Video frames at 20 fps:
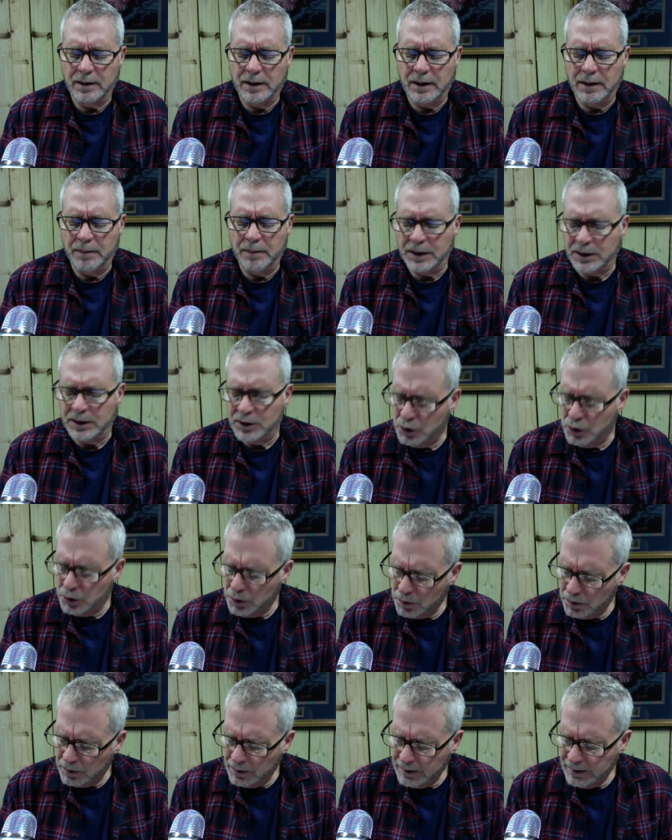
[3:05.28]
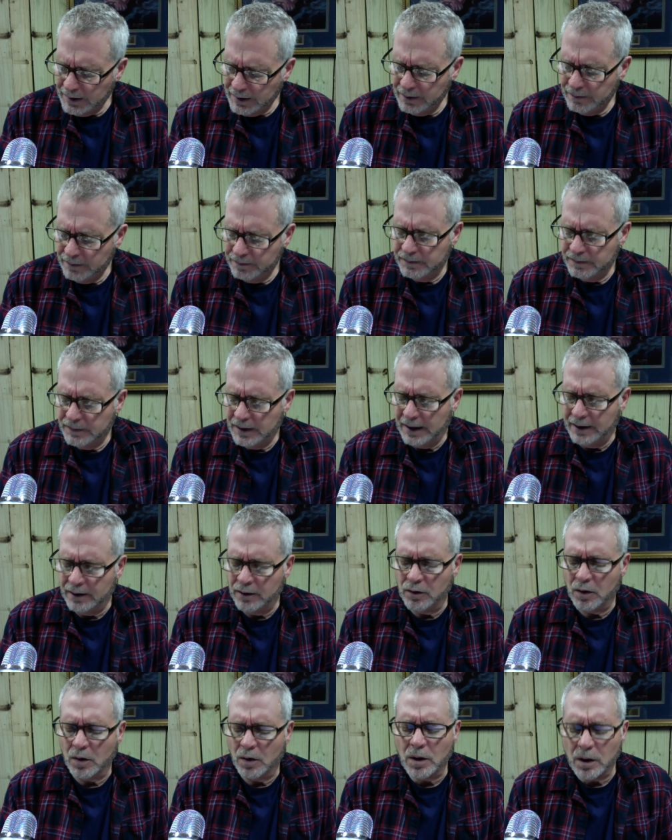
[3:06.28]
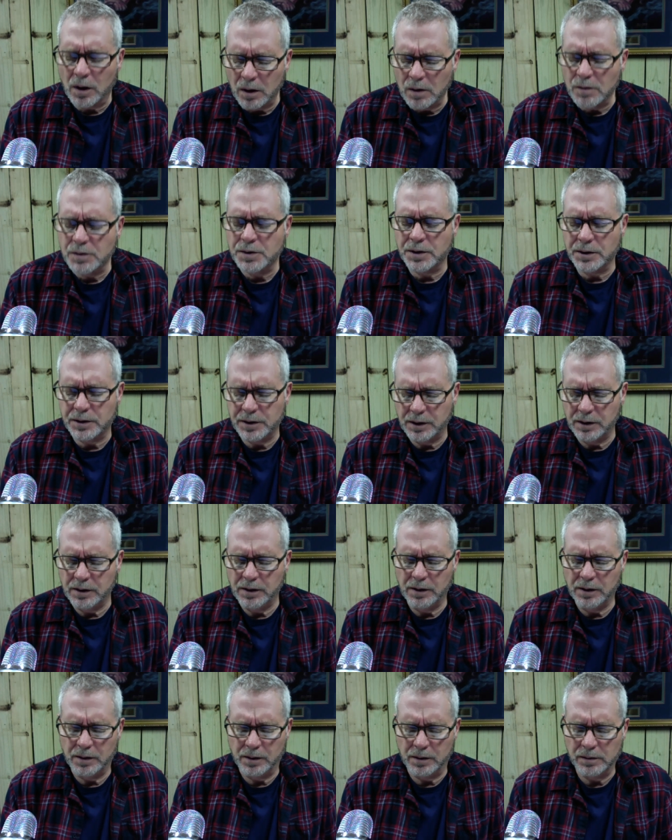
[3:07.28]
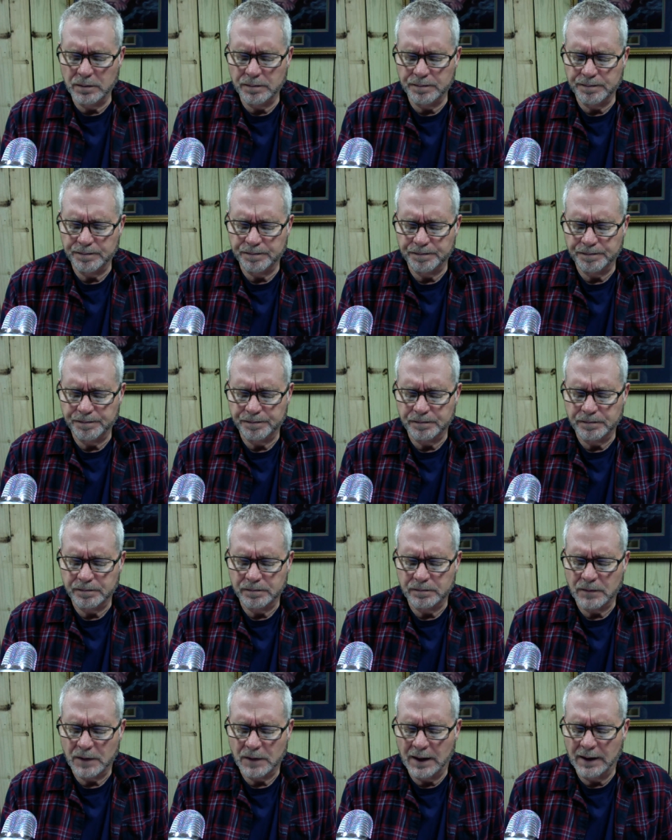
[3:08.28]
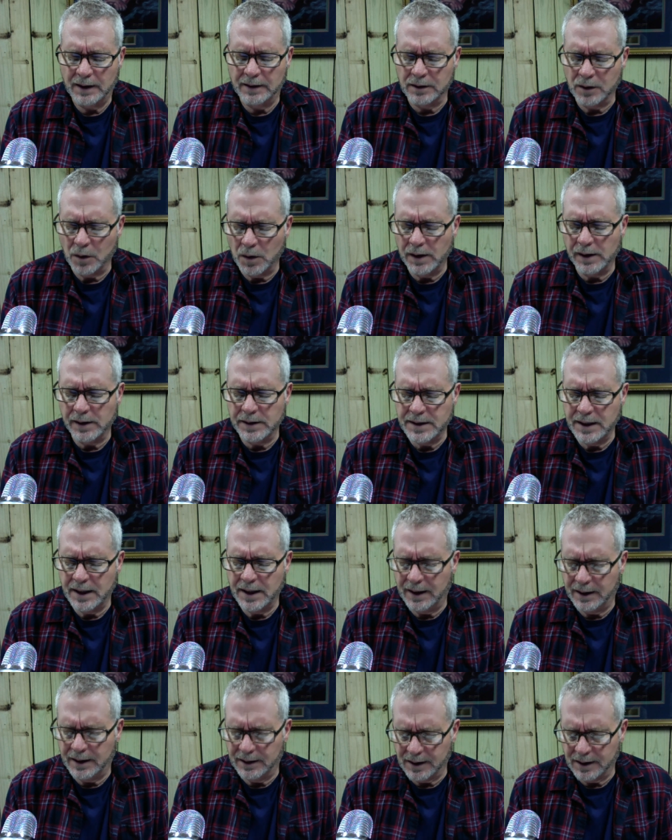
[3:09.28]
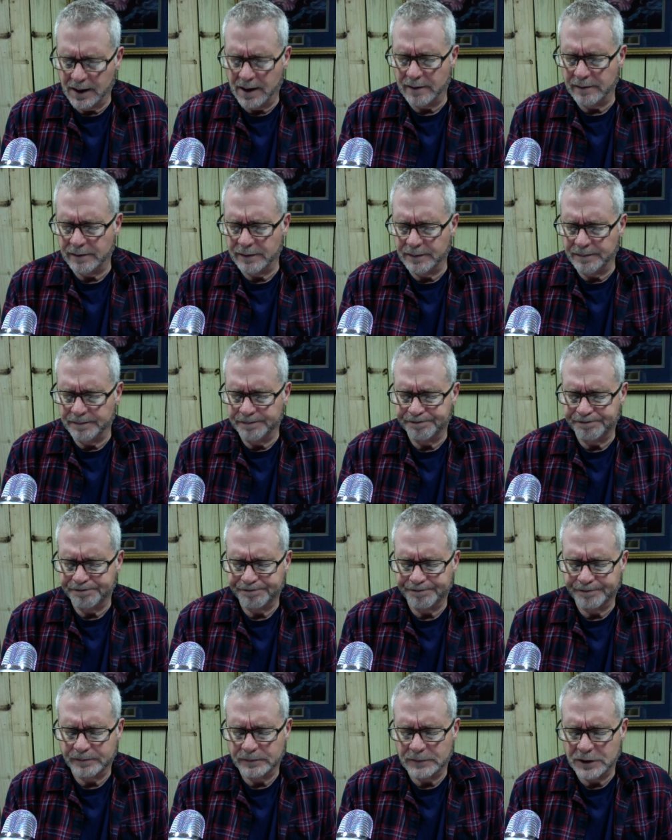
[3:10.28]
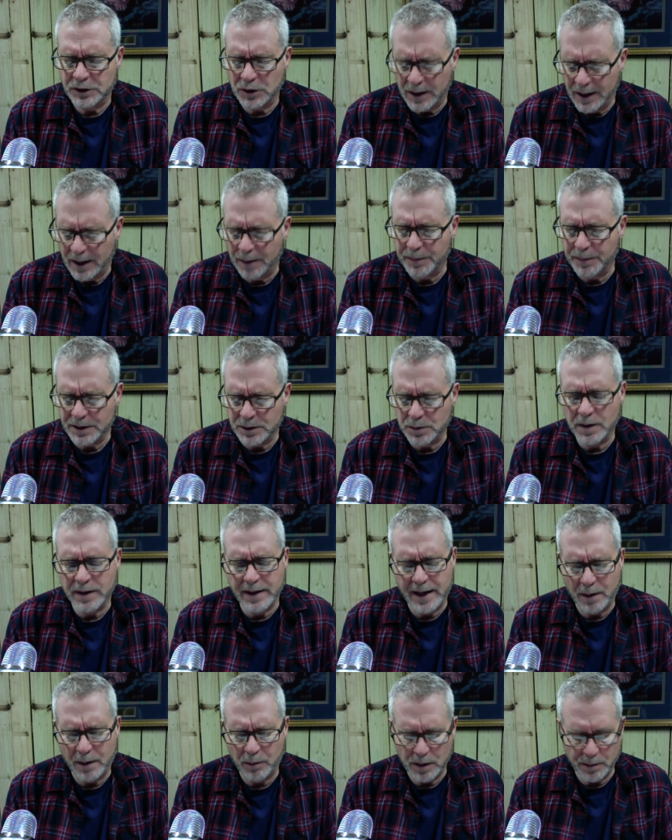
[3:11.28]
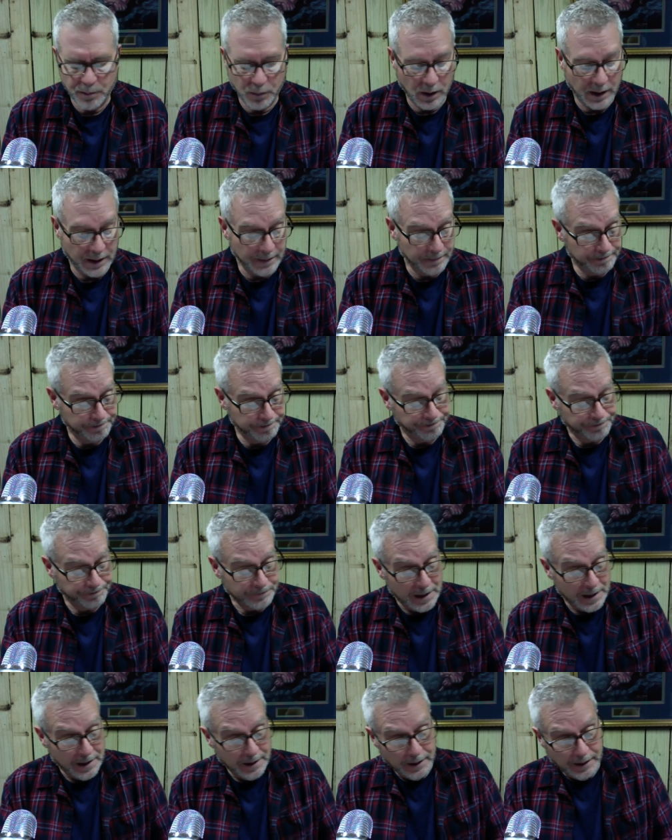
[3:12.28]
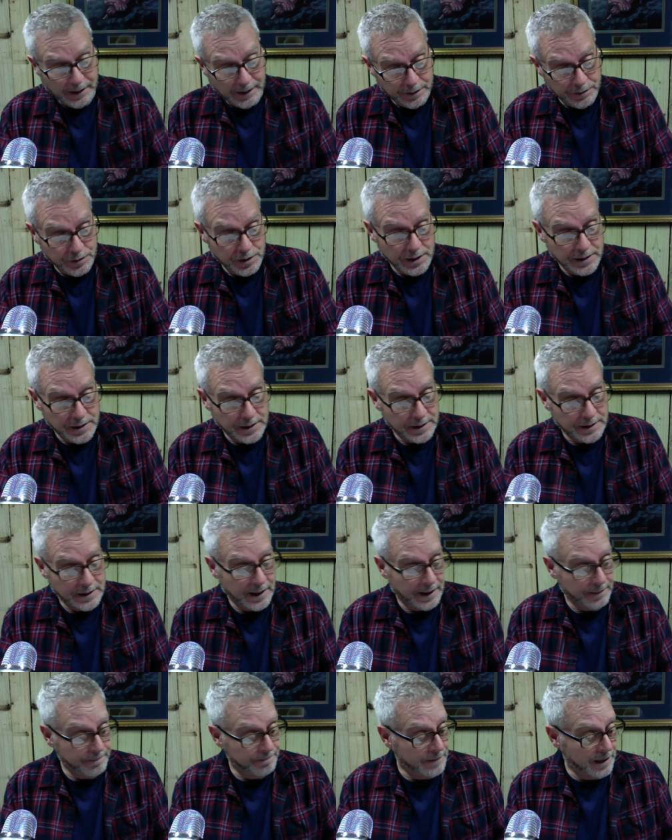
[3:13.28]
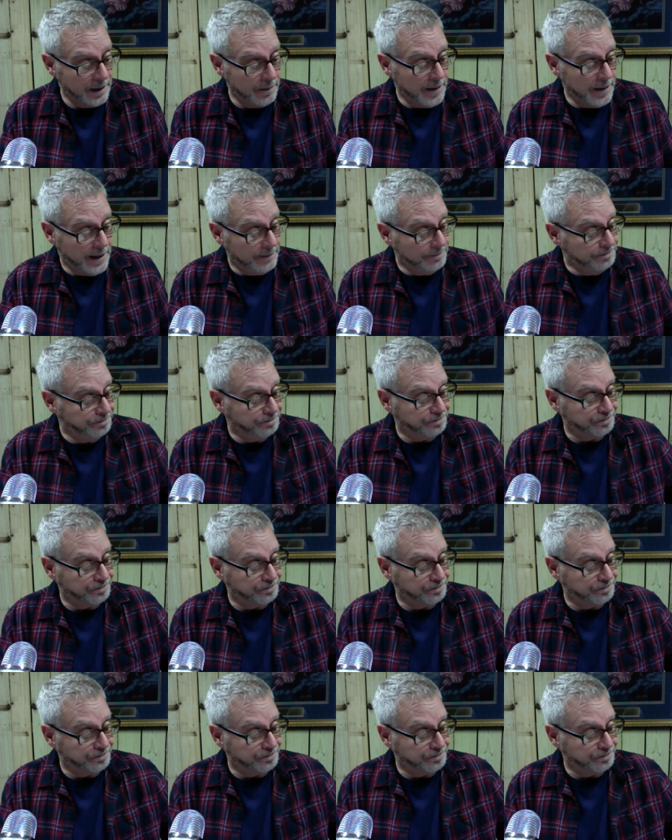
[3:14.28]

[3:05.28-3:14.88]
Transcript: in maturity and grow closer to you in loyalty and in love. So help us with that, we pray. In Jesus' name, amen.